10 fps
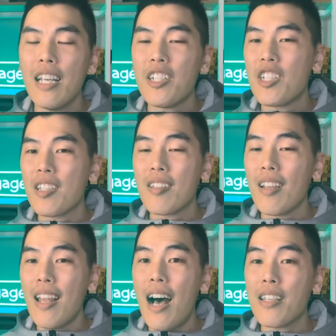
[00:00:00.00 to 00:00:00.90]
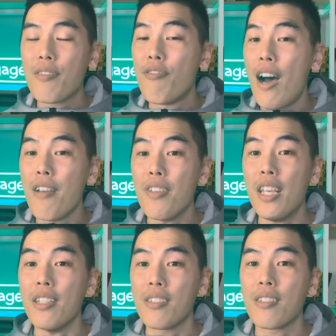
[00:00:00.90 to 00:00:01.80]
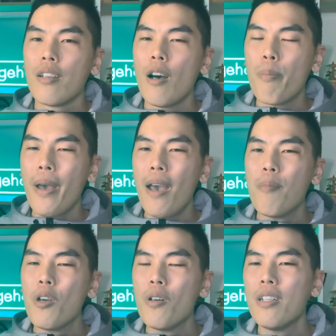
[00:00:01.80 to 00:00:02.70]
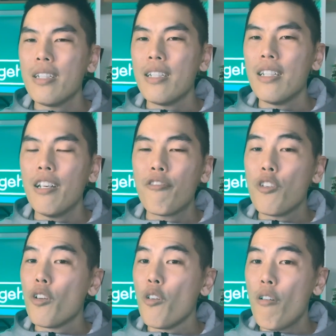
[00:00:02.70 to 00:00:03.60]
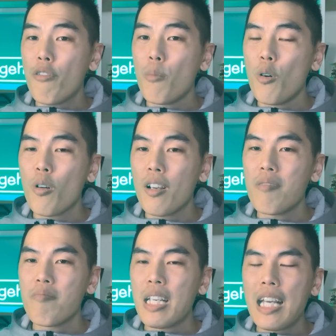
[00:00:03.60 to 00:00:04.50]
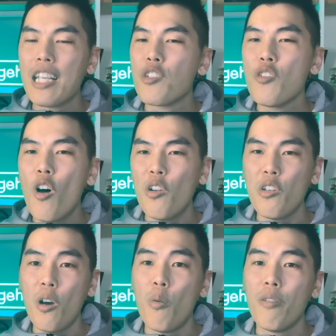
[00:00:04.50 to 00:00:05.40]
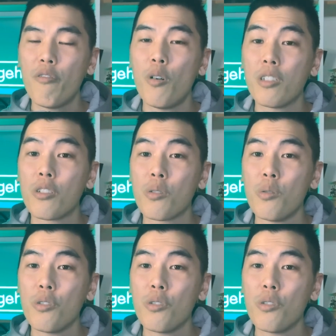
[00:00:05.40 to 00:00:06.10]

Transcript: in just the last five years. Now Panmure, if you're not from Auckland, is not known for its school